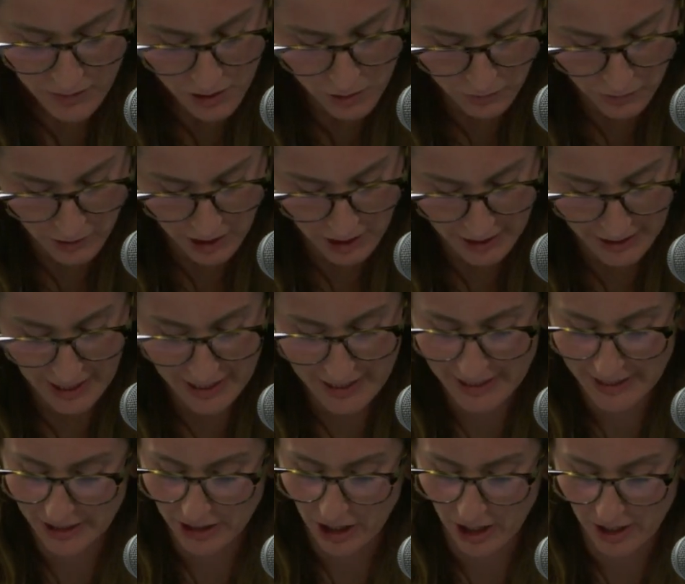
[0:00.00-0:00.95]
We're
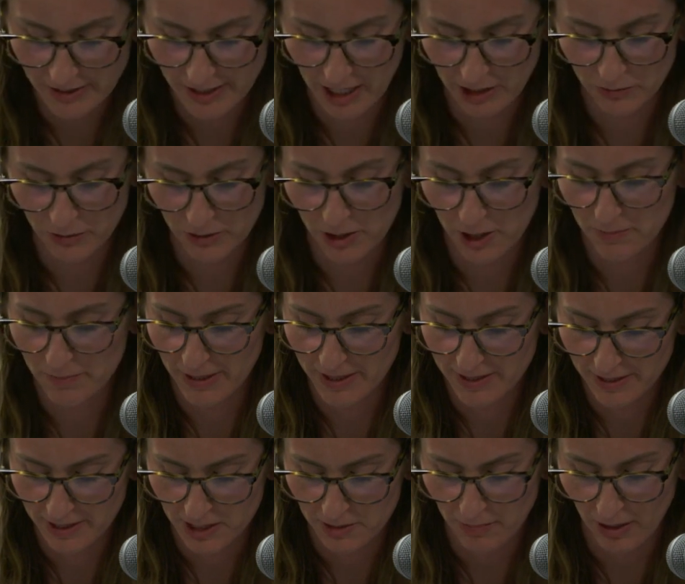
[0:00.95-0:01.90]
getting in contact with our
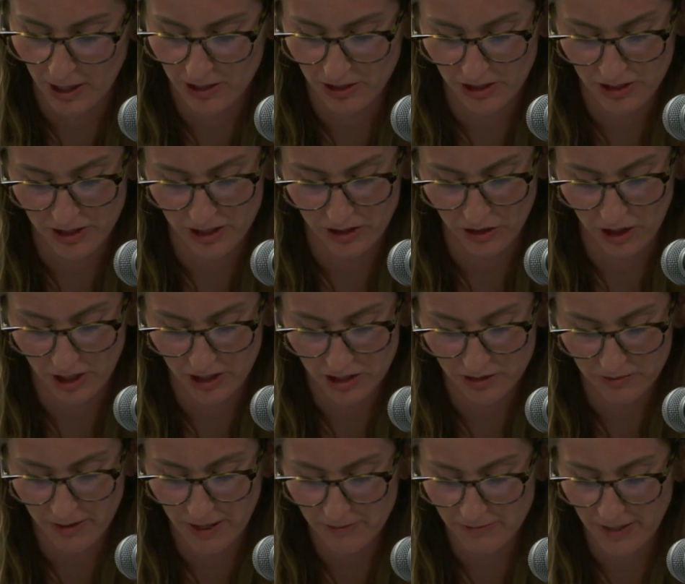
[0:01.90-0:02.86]
business partners in large
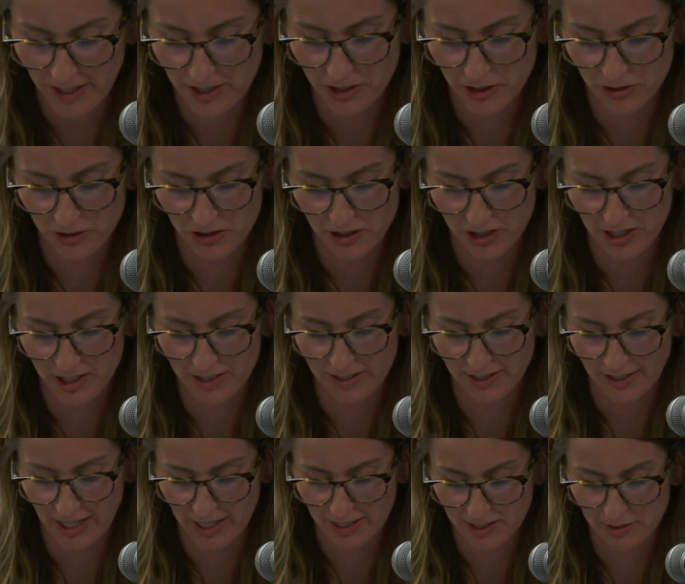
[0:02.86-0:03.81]
event venues to
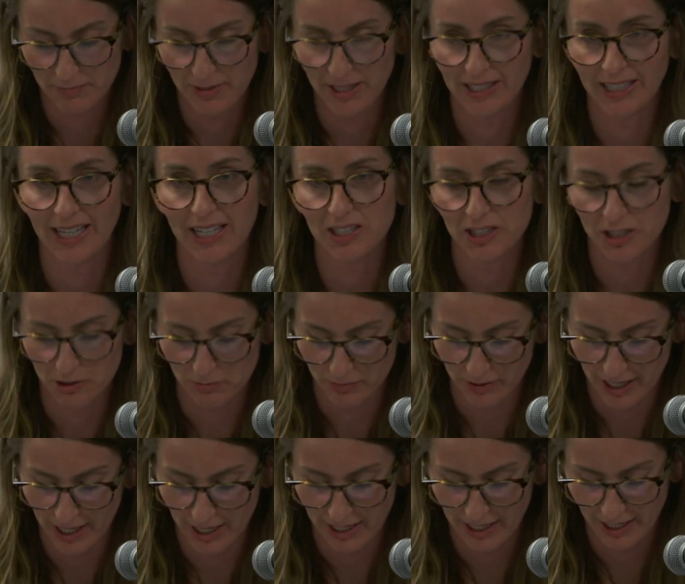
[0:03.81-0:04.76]
discuss mitigation
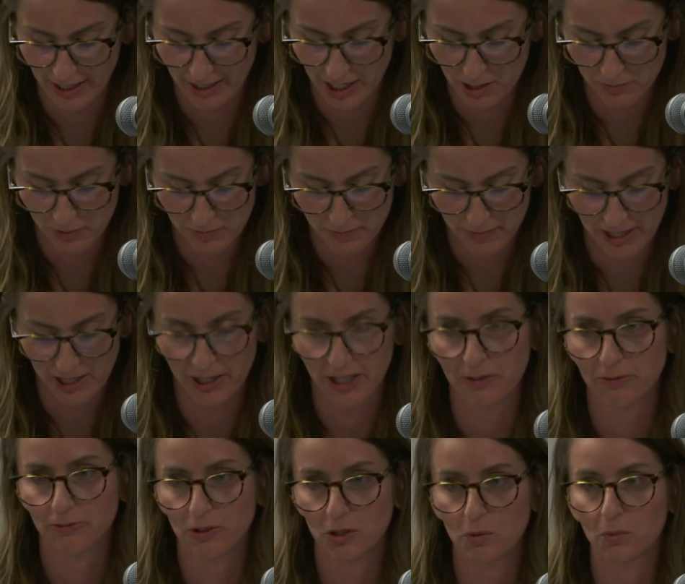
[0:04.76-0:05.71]
planning and
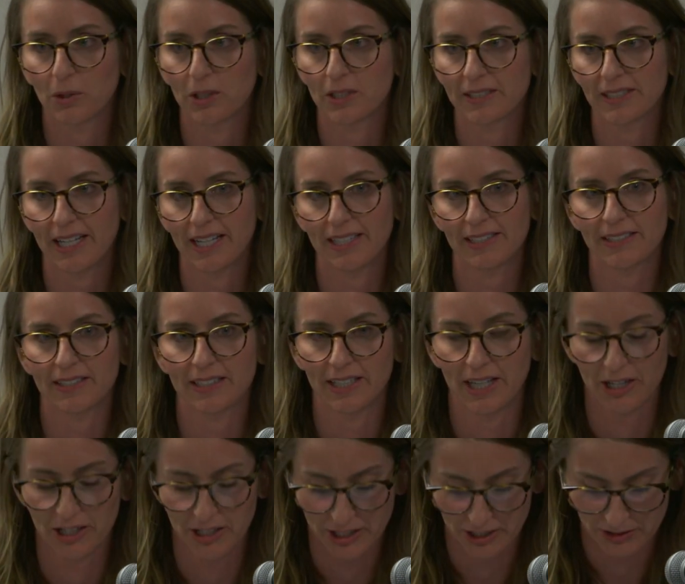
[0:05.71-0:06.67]
preparing for worst case
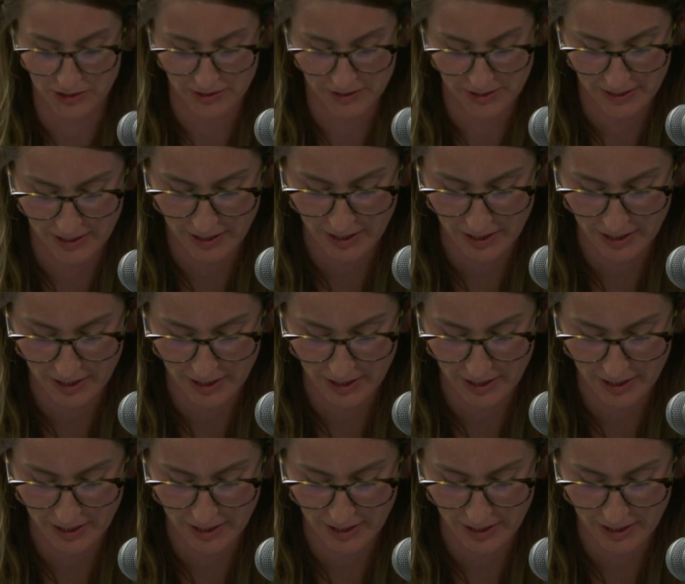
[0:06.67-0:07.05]
scenarios.